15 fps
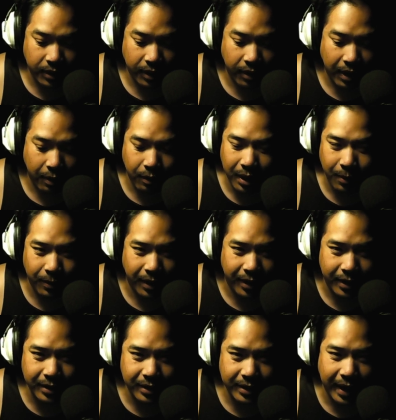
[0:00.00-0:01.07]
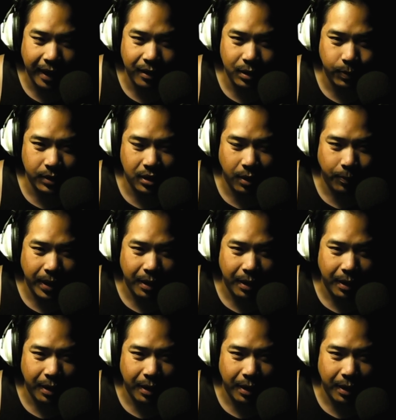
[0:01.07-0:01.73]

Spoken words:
I'm like, wait a minute, this is not how you're supposed to debate.